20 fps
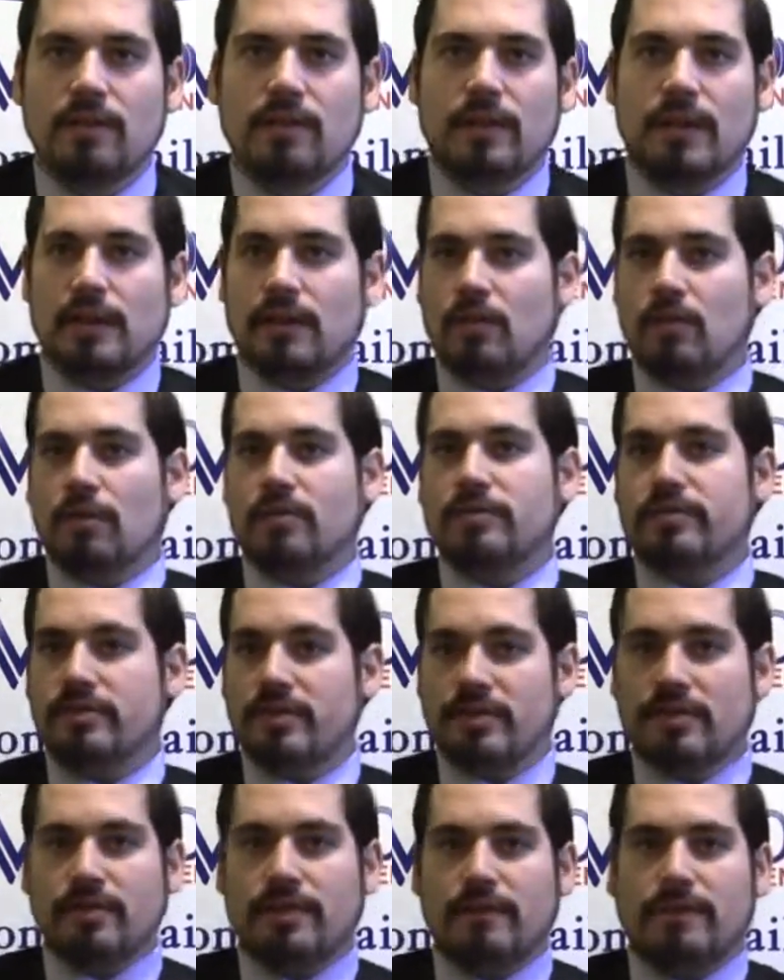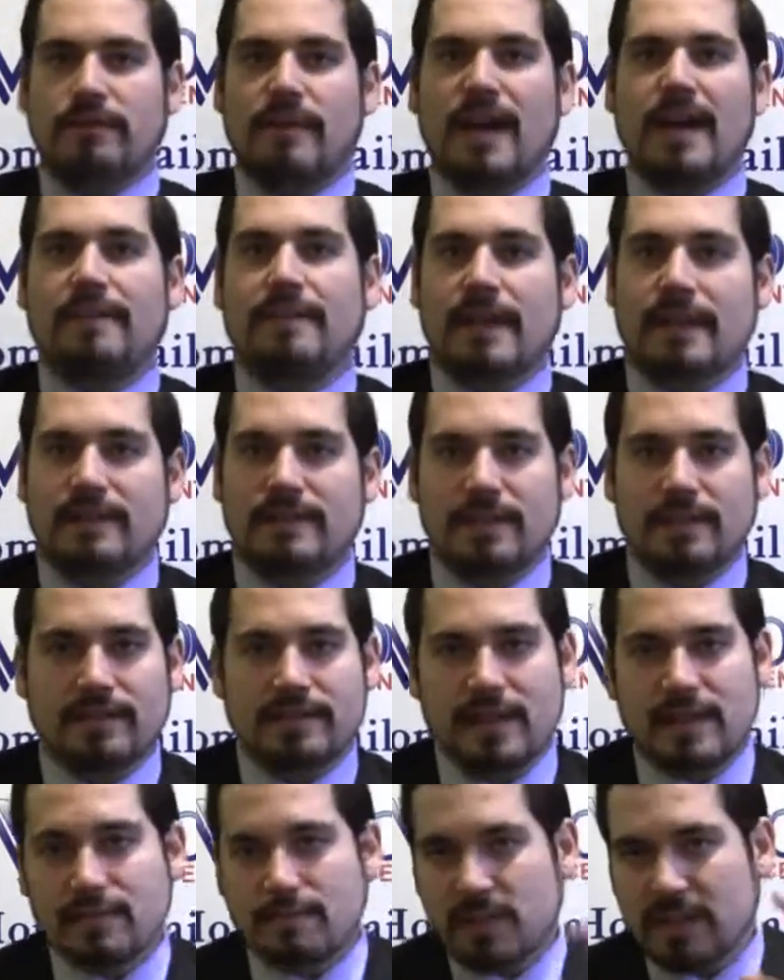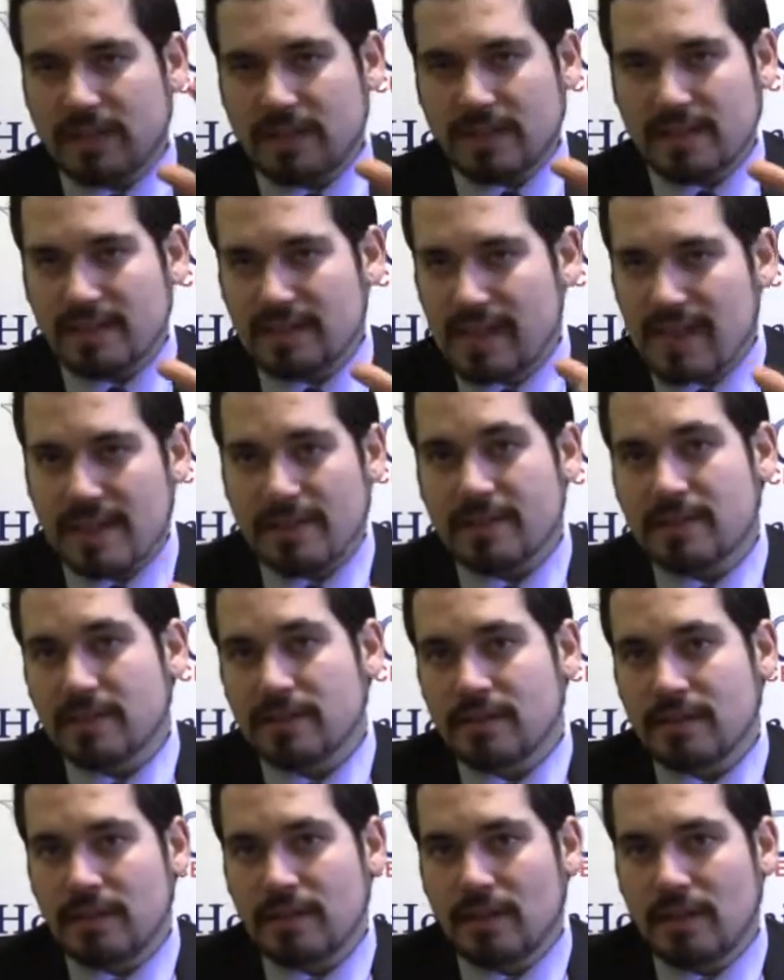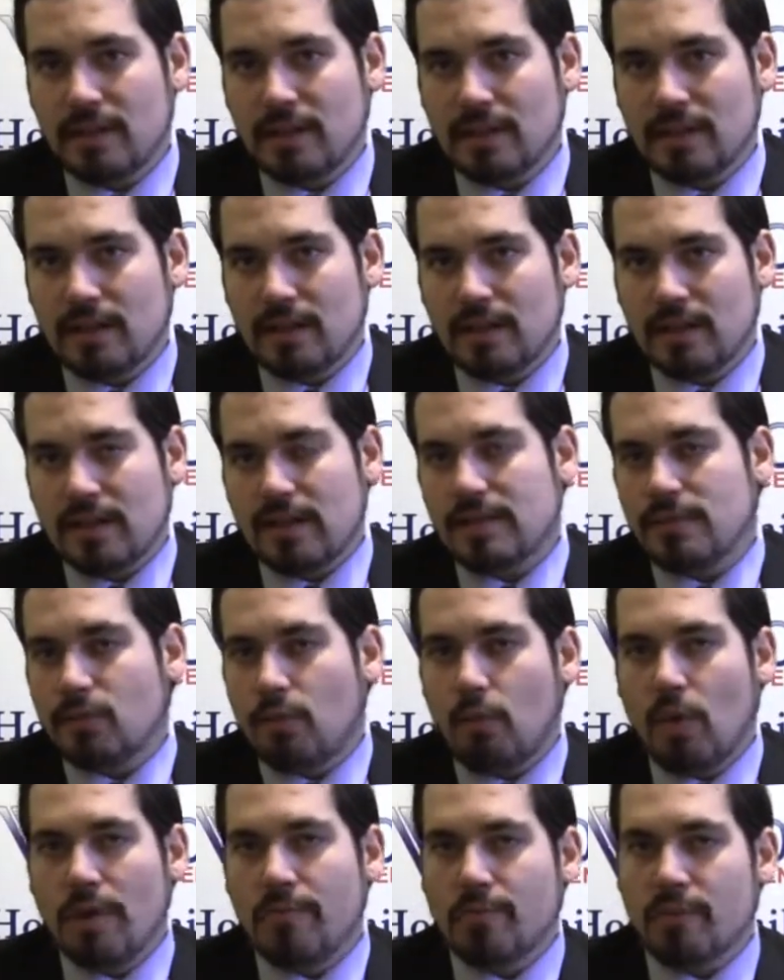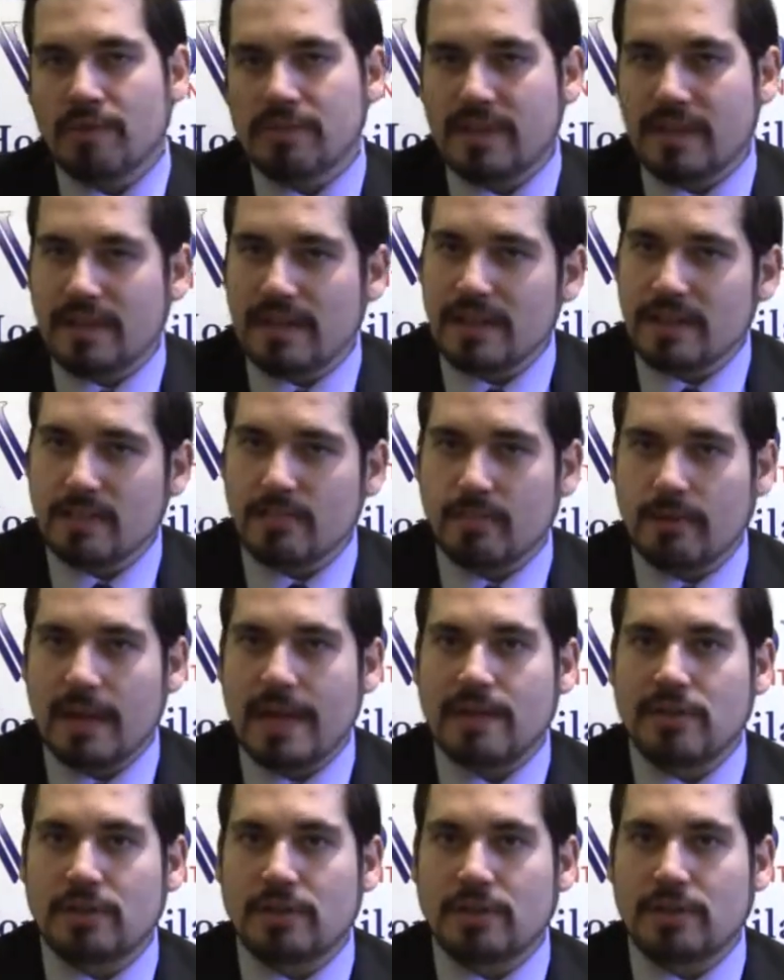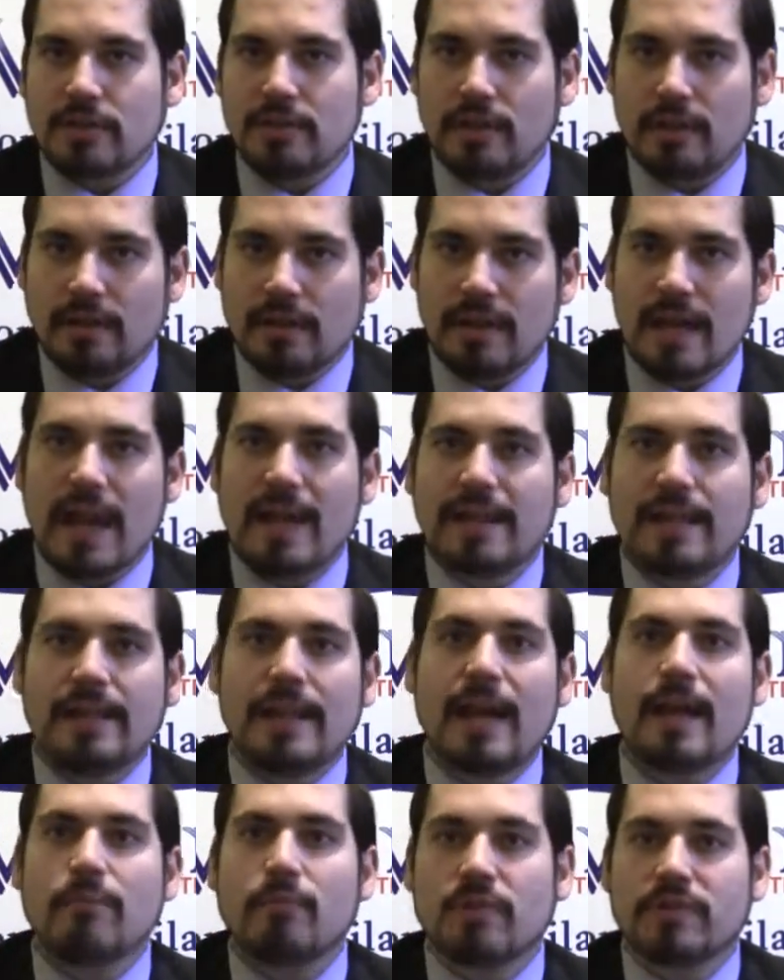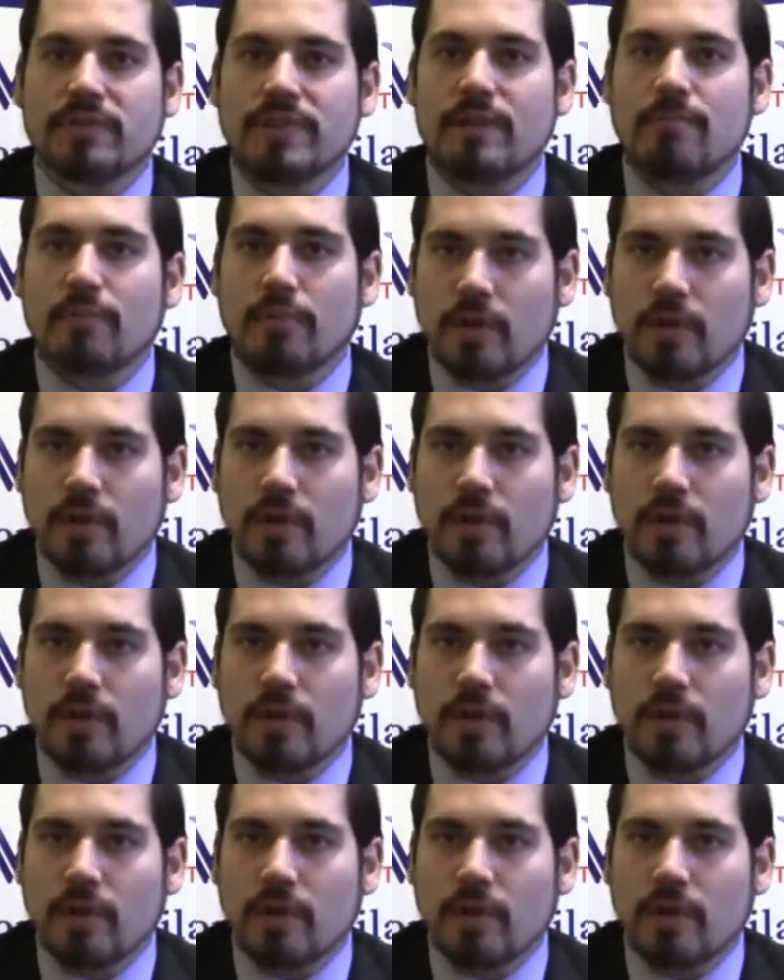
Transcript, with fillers: And goals just define that success, but success is 1% inspiration, 99%